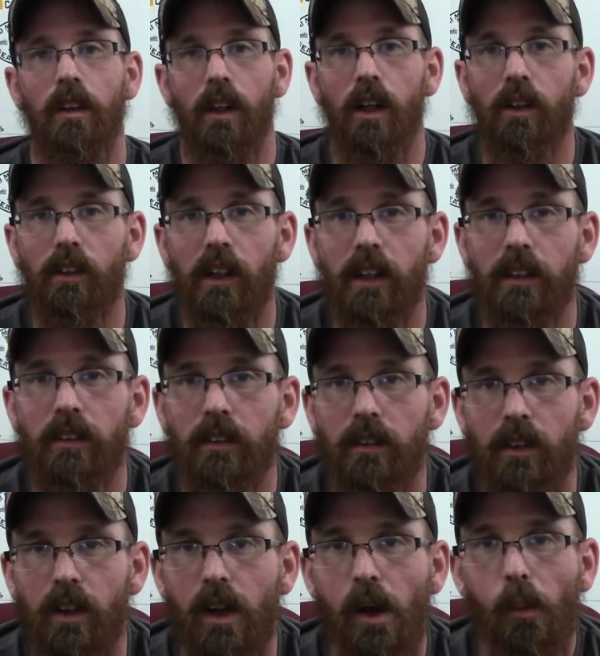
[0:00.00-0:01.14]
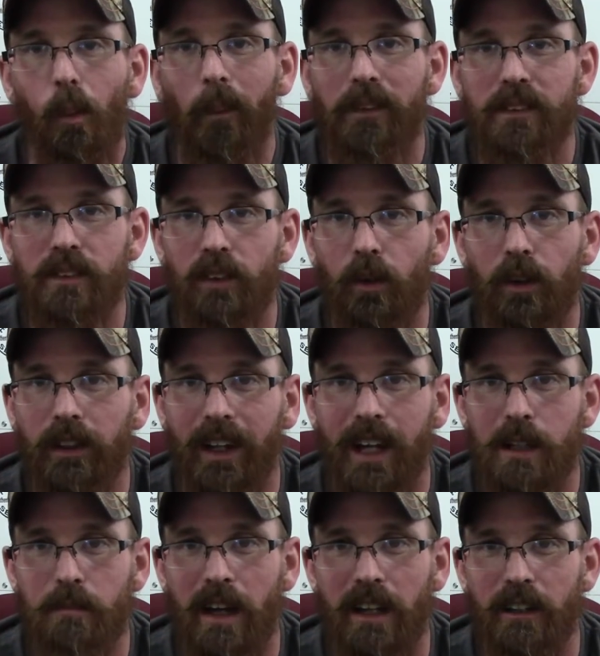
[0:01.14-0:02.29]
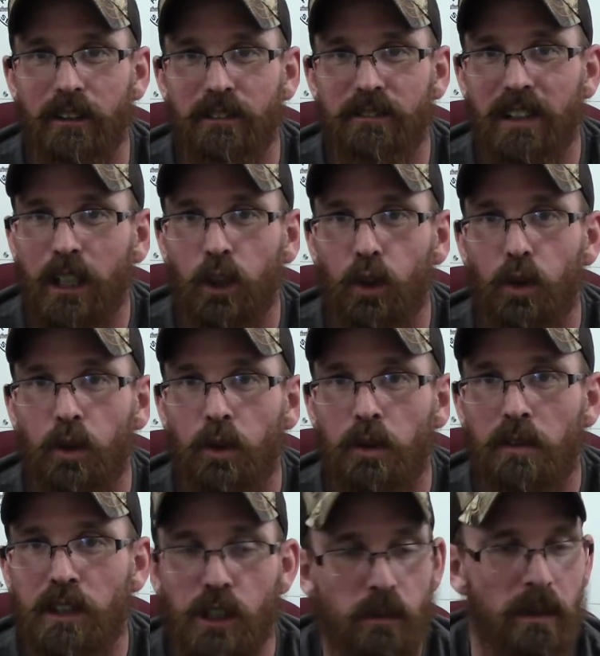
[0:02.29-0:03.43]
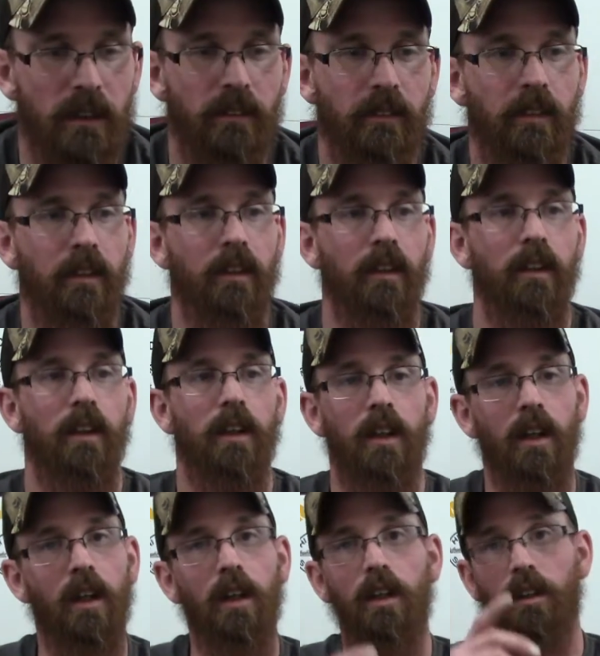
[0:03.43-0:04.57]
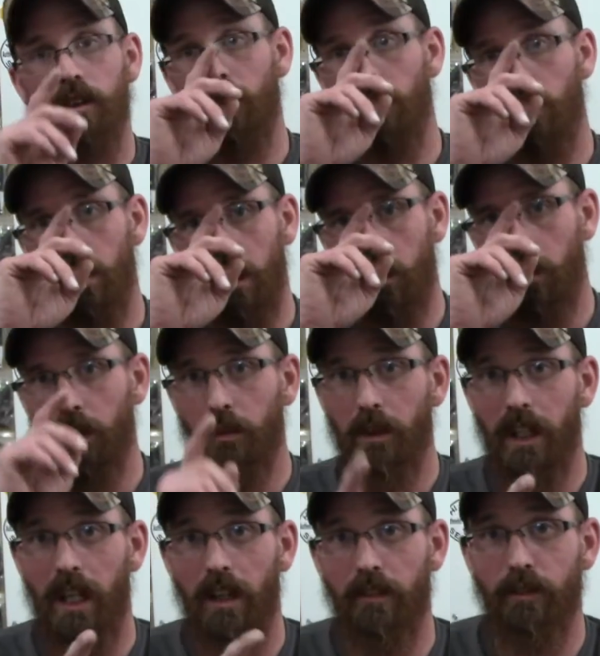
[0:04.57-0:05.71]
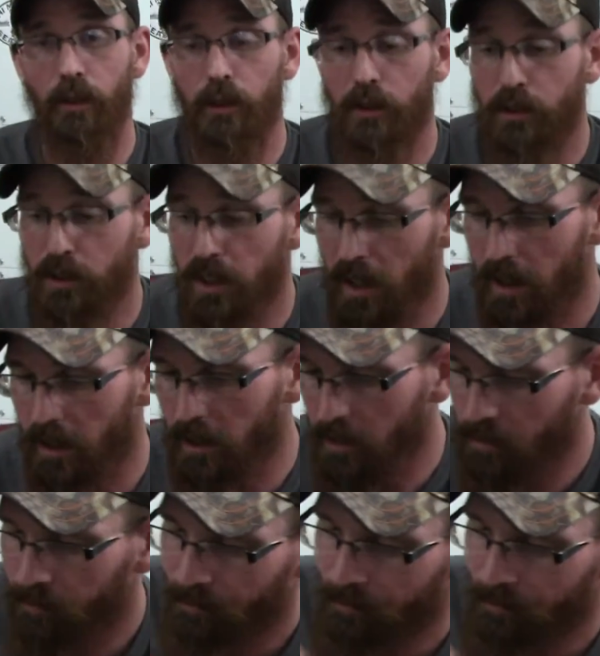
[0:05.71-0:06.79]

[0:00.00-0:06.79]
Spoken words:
Alright, what's going on, my fellow fishermen? So, what we have for you today,